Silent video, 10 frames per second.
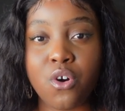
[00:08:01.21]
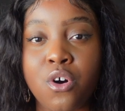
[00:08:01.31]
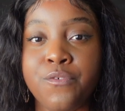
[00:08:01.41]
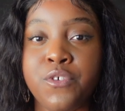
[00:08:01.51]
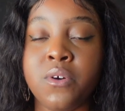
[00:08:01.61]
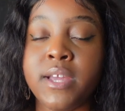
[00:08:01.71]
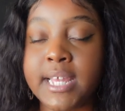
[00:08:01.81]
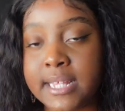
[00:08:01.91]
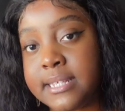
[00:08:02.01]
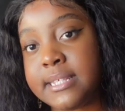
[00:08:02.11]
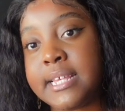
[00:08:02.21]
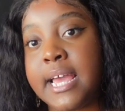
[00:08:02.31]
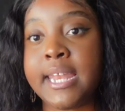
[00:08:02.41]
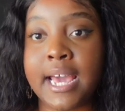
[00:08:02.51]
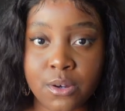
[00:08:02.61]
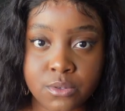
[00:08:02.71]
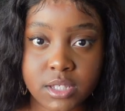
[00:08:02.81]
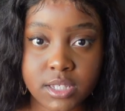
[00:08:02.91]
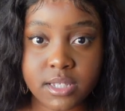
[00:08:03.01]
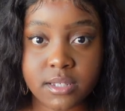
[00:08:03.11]
of your ins and
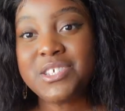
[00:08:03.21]
outs.